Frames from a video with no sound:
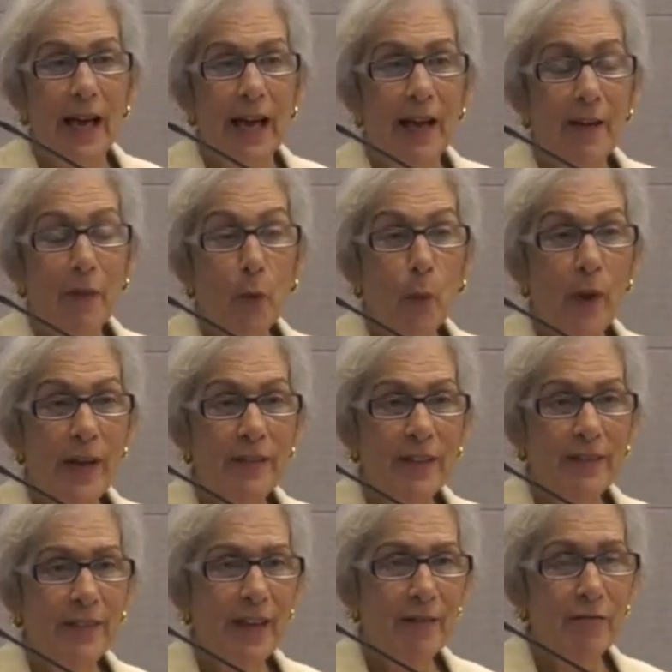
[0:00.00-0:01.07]
And the way
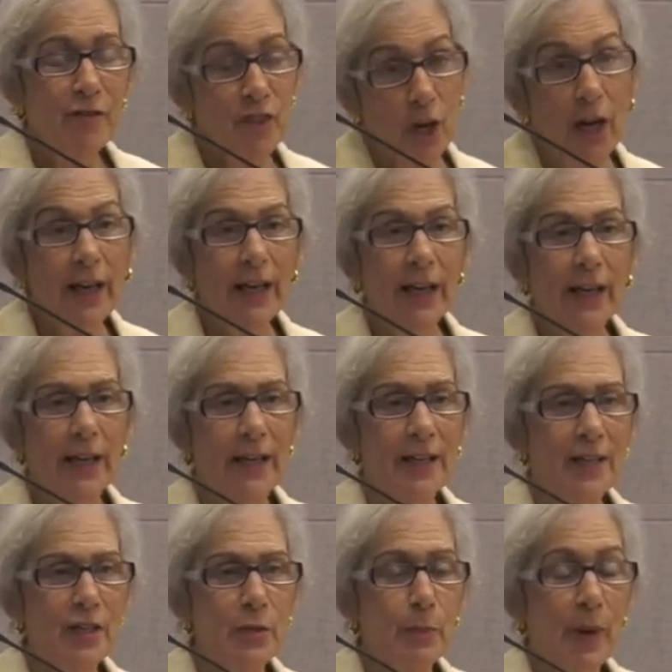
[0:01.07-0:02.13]
that they've done it
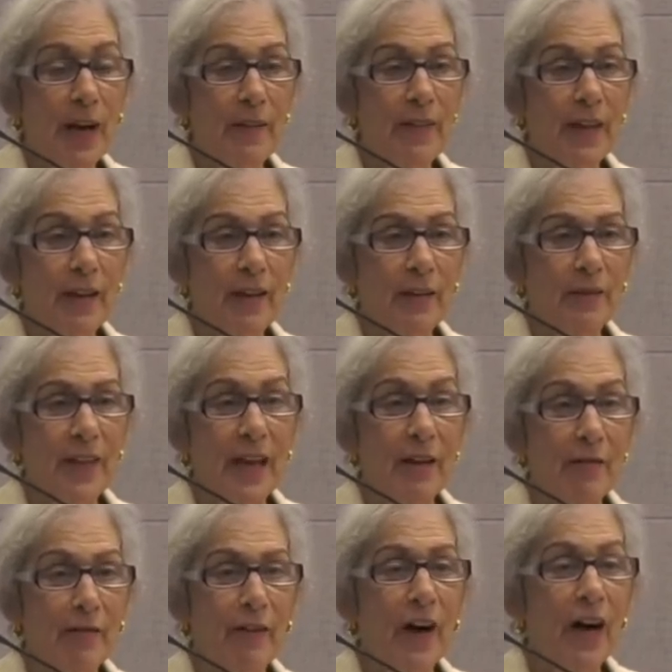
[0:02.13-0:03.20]
is by
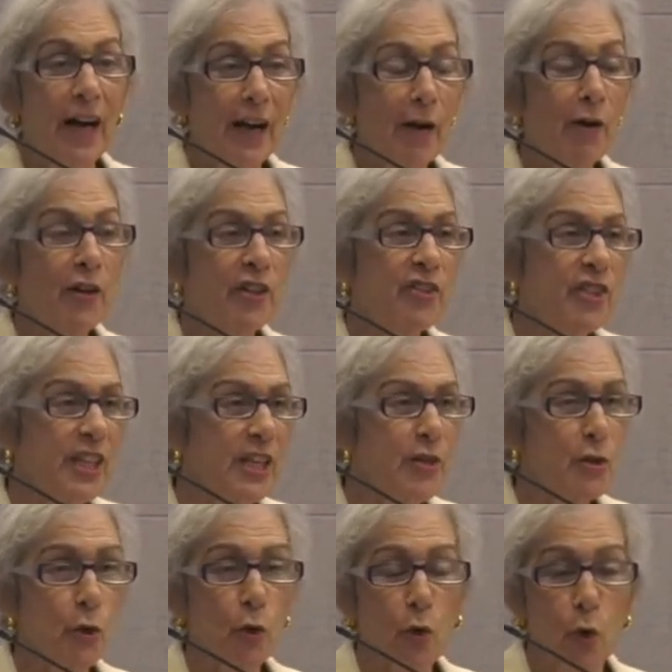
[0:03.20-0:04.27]
they've hired a
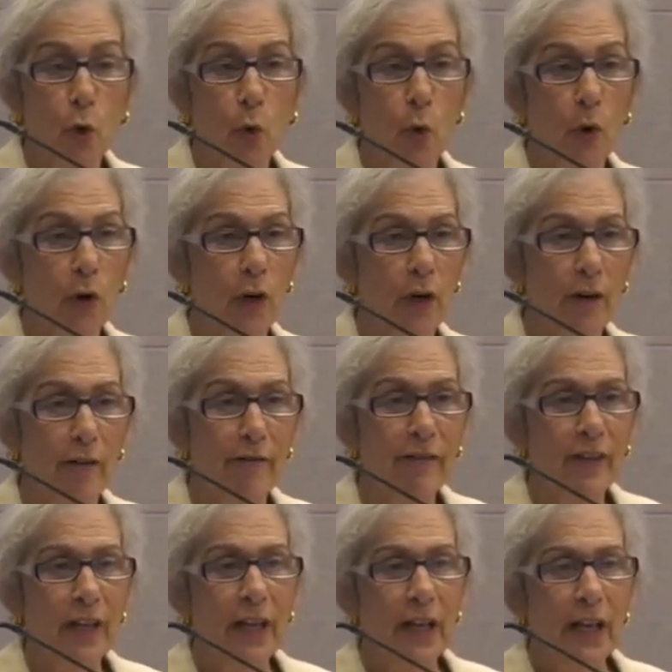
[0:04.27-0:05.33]
teacher corps of